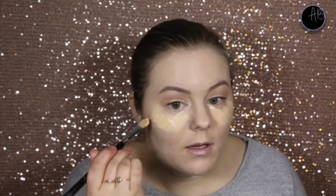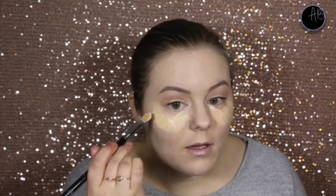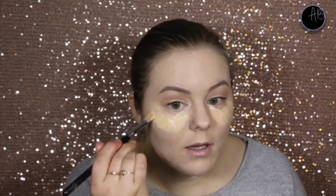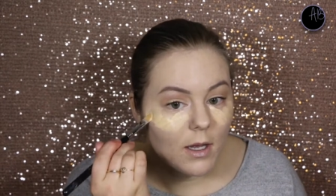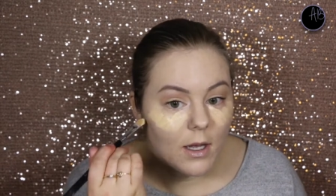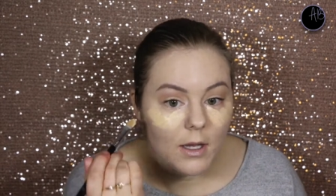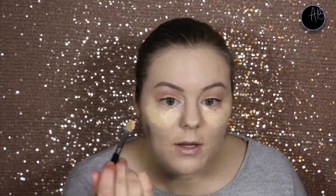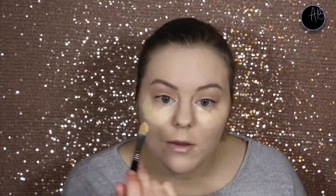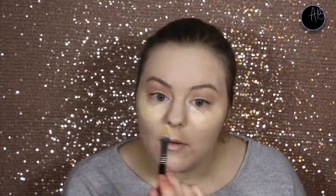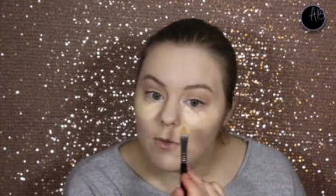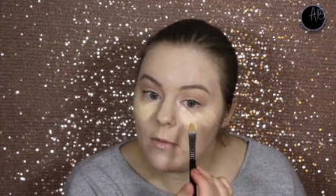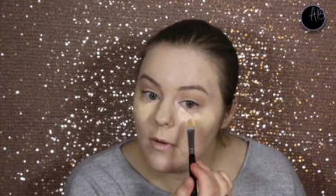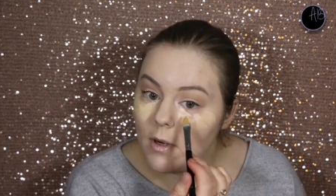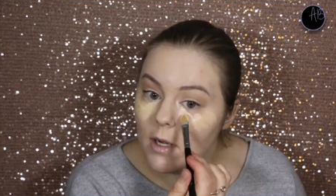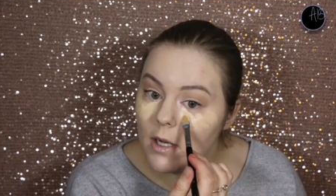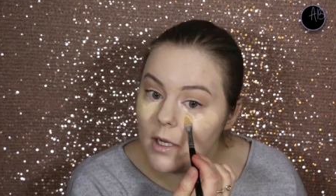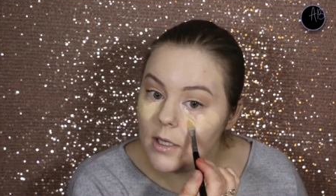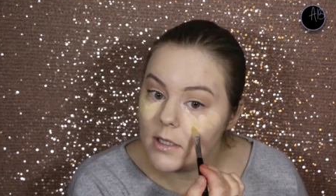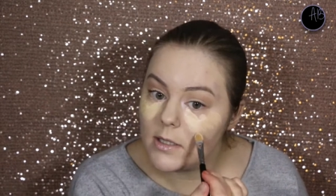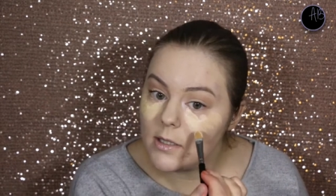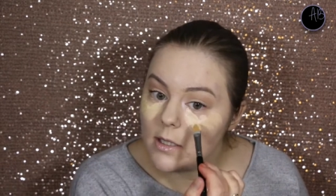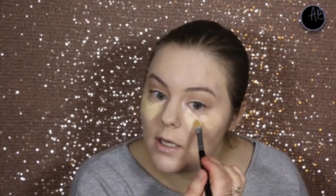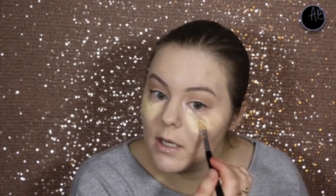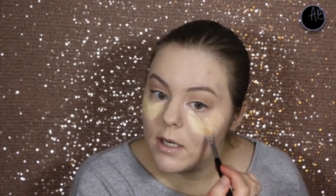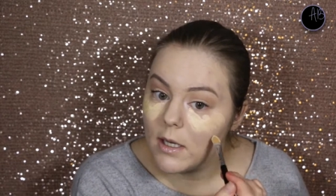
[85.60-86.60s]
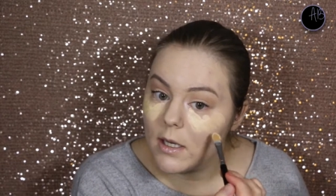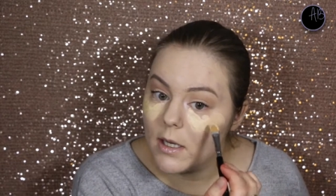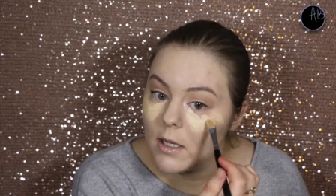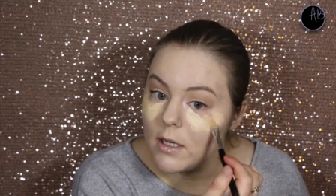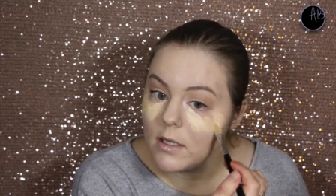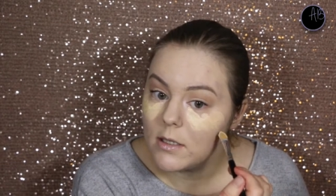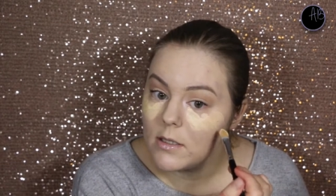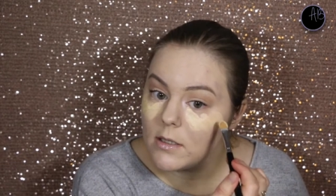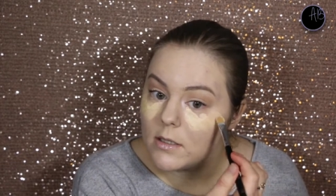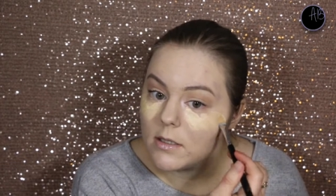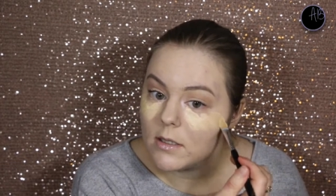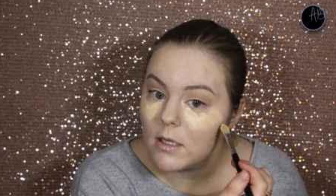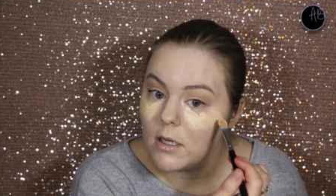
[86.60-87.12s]
Otherwise, I
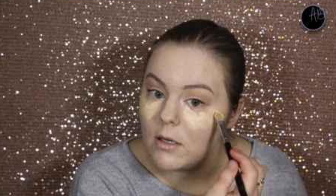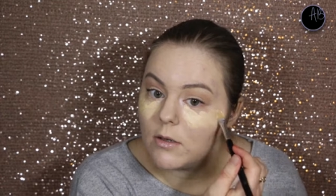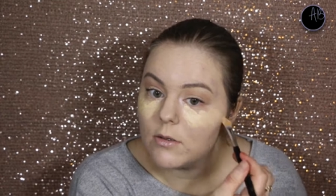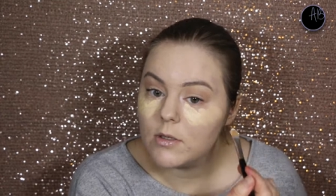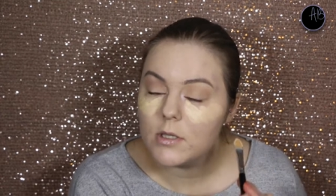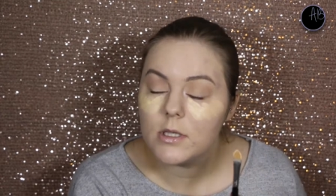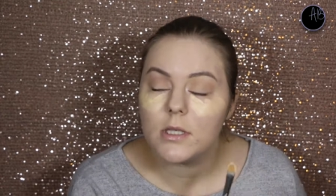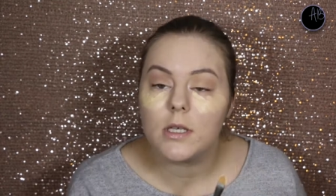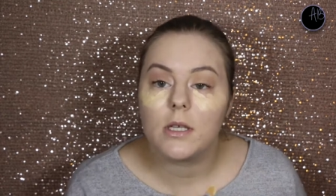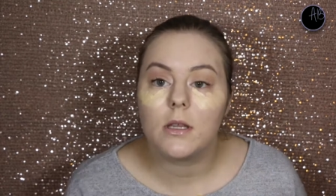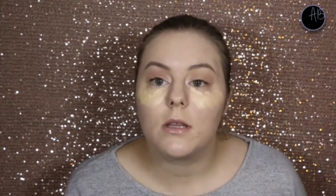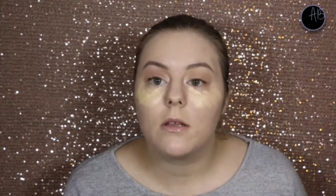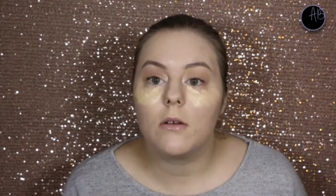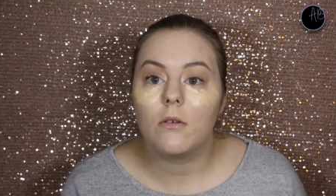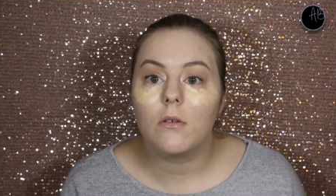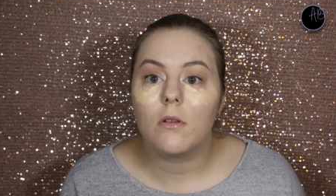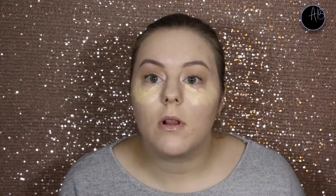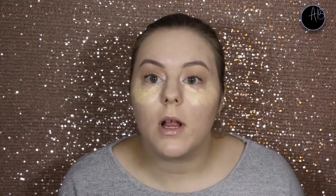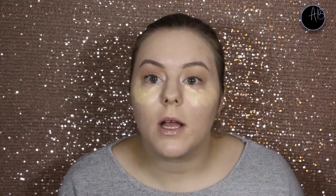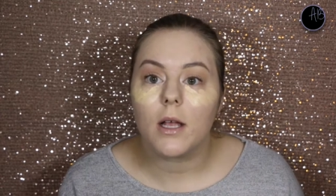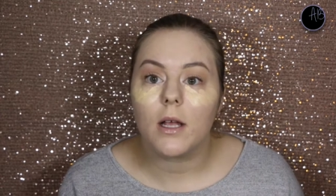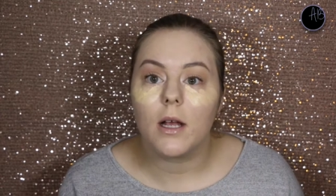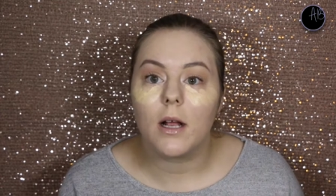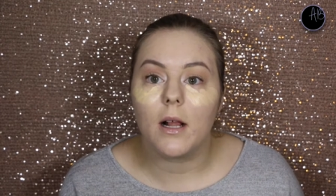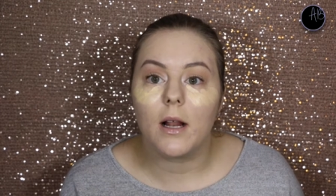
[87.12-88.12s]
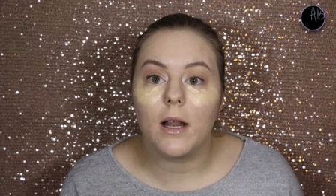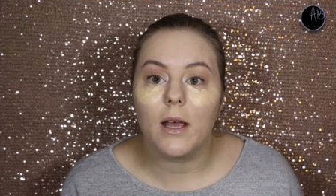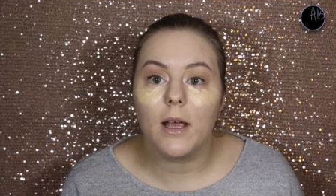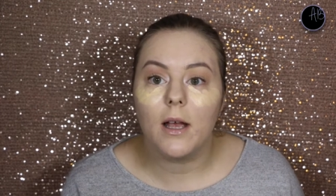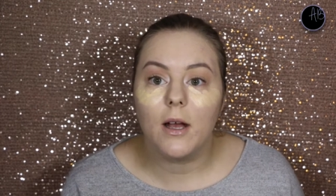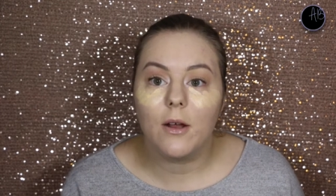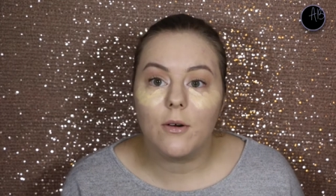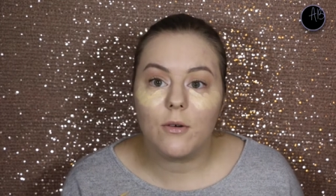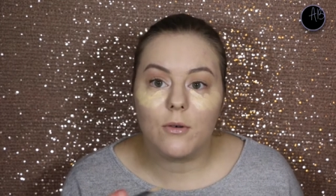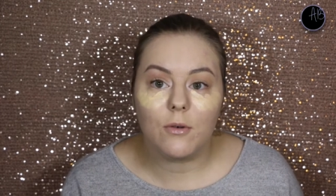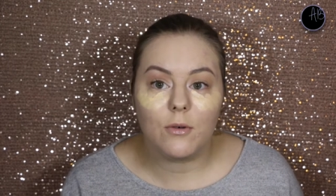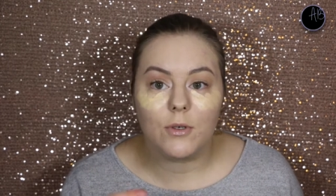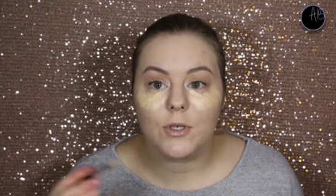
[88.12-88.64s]
guess I'll just either look like a
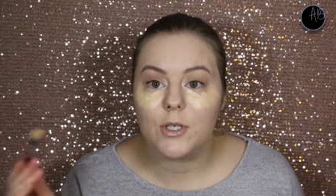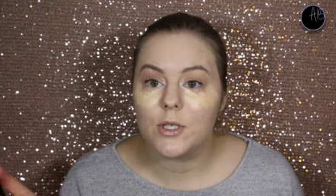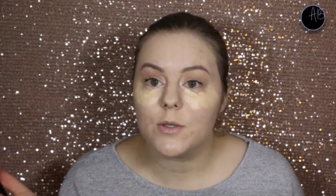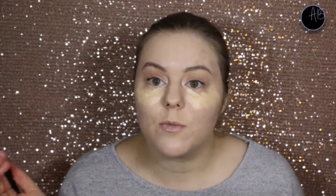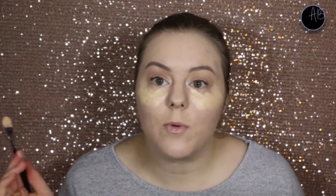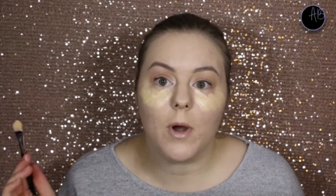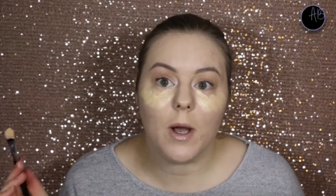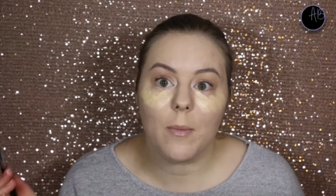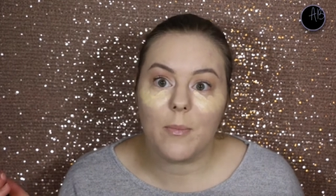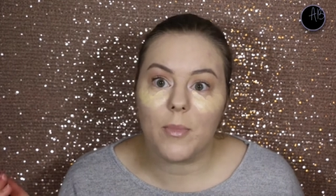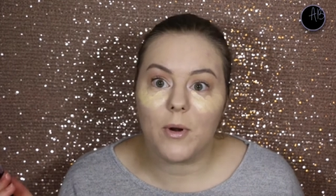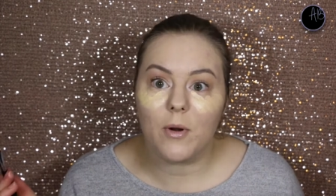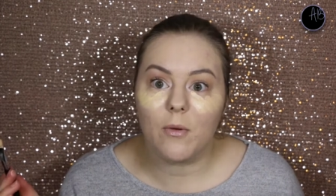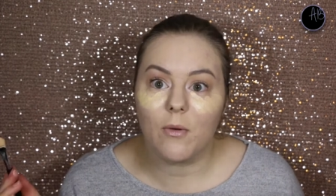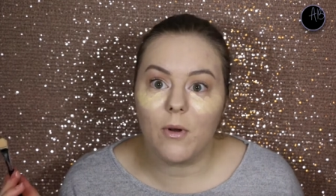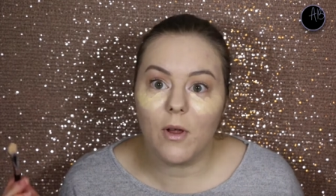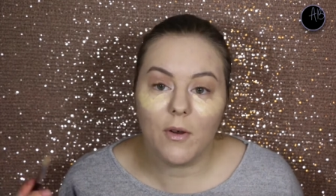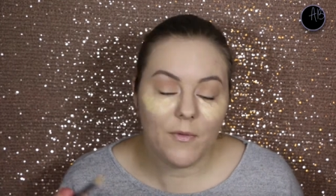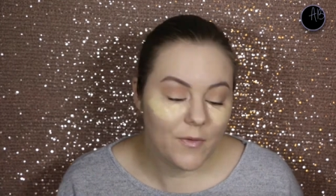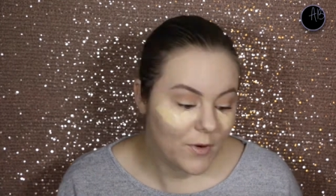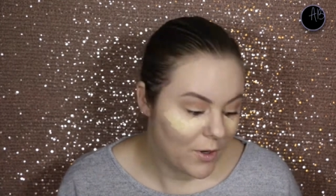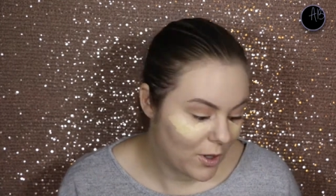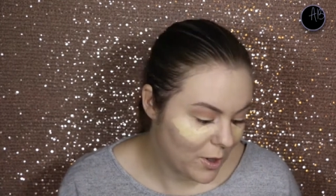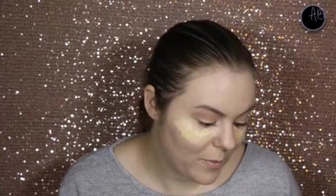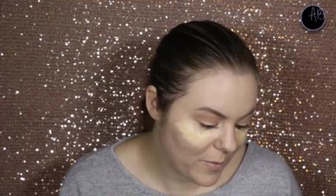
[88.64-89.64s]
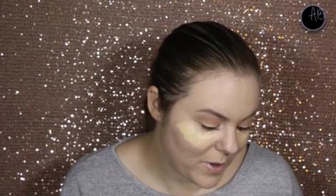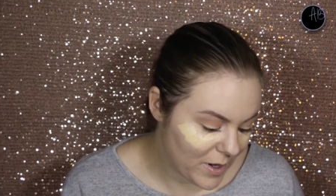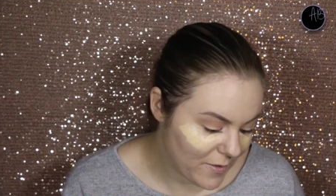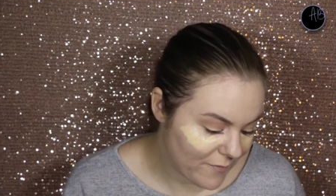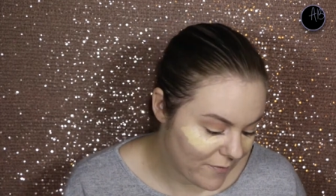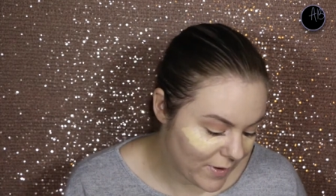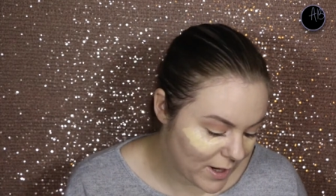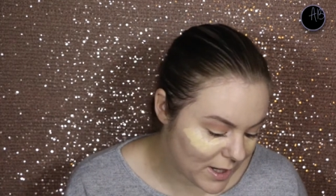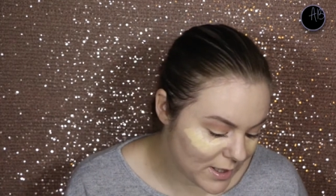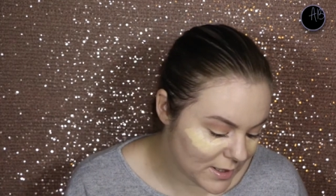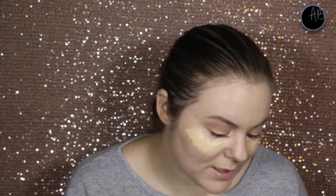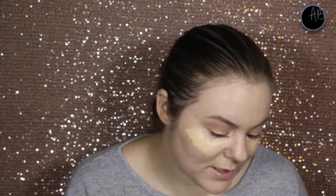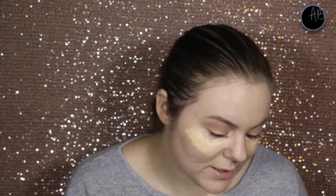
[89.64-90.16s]
clown or just wipe it all off and go
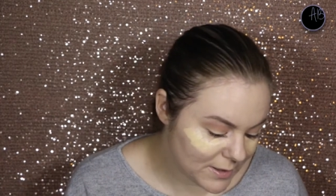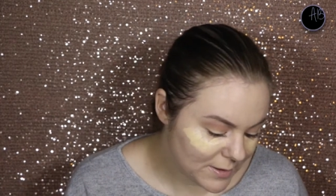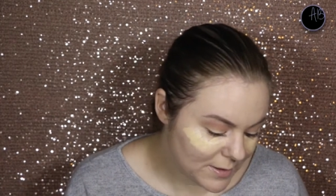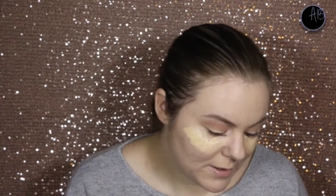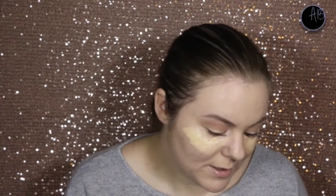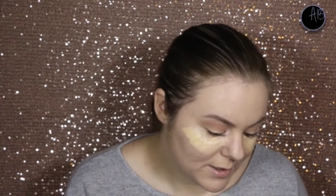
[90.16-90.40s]
bareface.